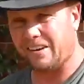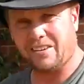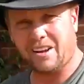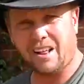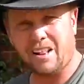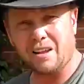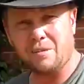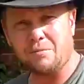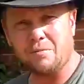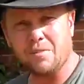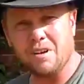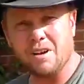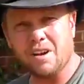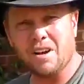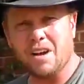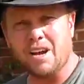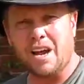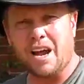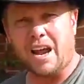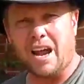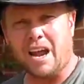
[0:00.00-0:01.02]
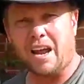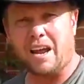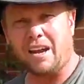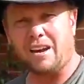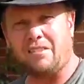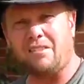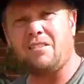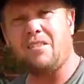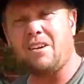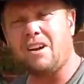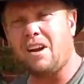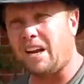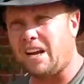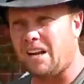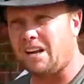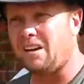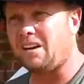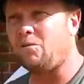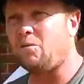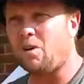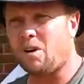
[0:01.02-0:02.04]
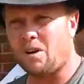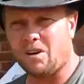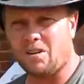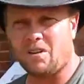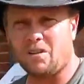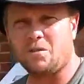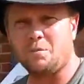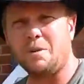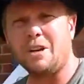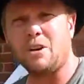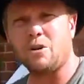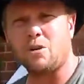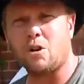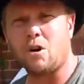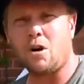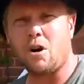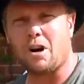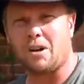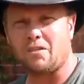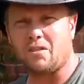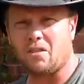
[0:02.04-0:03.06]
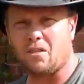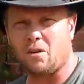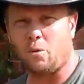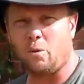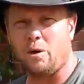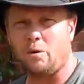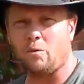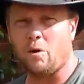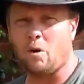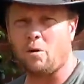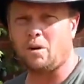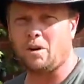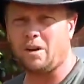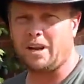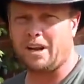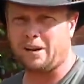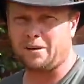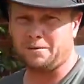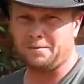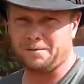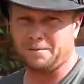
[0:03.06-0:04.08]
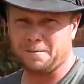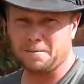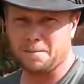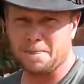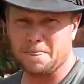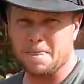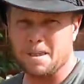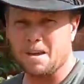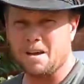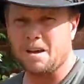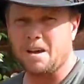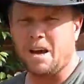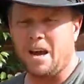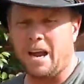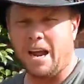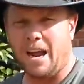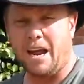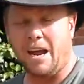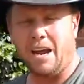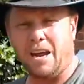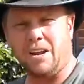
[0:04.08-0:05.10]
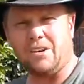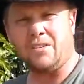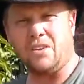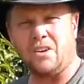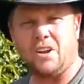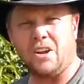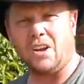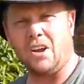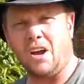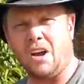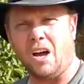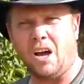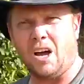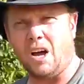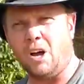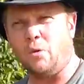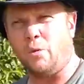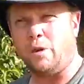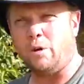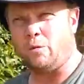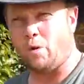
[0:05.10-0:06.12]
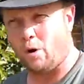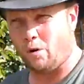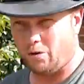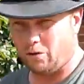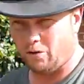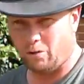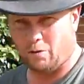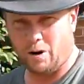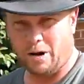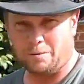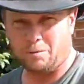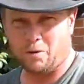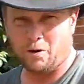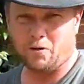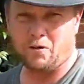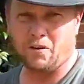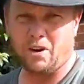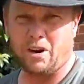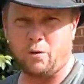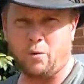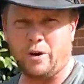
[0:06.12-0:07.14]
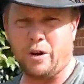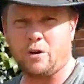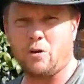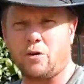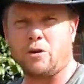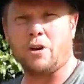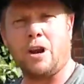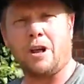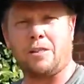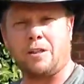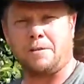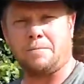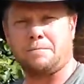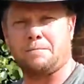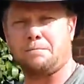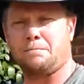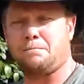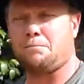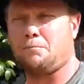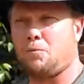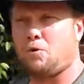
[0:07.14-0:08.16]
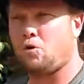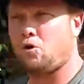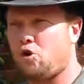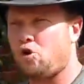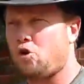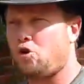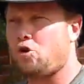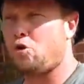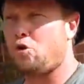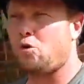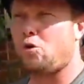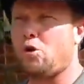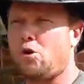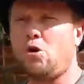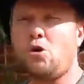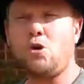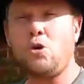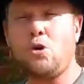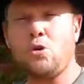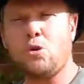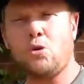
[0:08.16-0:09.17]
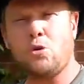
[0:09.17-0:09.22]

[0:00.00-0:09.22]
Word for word: tell him, and he wanted this meter gone. So we wrote a letter, and we wrote it to the right person, and we heard nothing. Do, do,